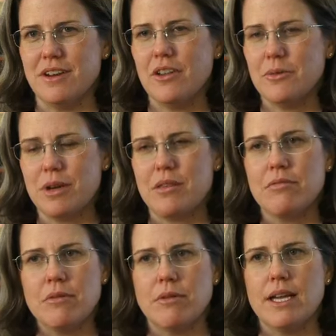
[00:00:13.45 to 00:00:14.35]
all the way
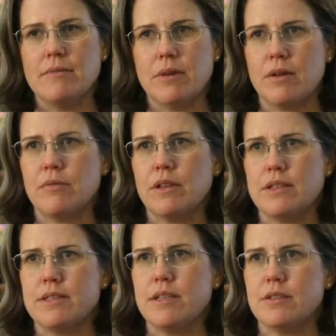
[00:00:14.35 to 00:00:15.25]
through. I, I really
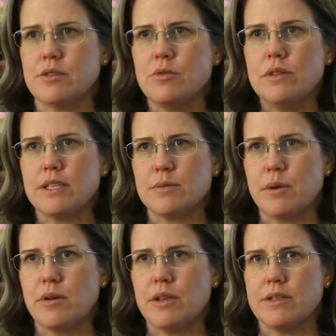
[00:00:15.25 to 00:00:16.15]
see the school
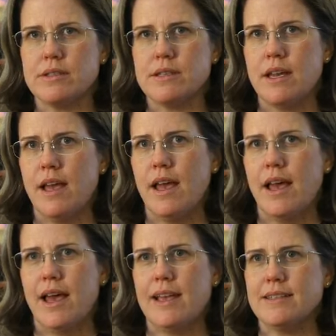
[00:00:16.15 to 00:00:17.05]
experience
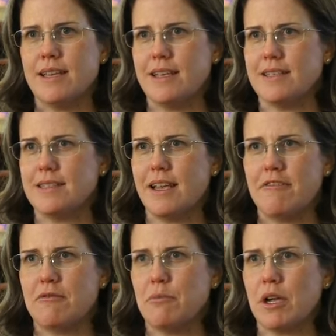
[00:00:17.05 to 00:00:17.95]
as a
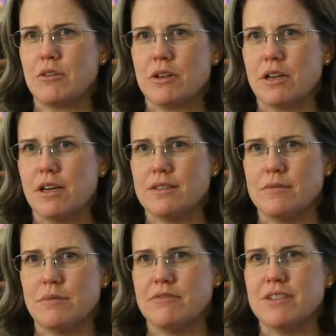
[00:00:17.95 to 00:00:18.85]
safe
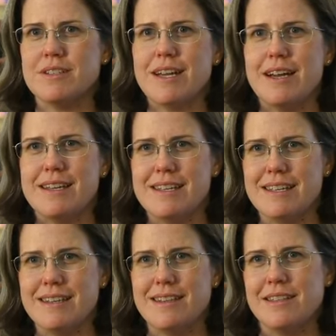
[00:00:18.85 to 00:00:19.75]
microcosm of
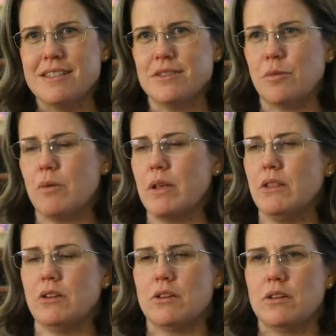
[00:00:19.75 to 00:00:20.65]
society. This is where we
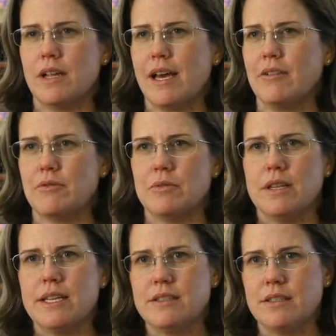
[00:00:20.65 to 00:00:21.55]
learn how to
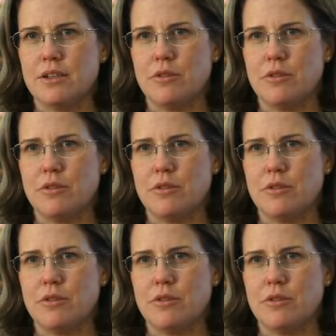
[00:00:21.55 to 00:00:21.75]
relate to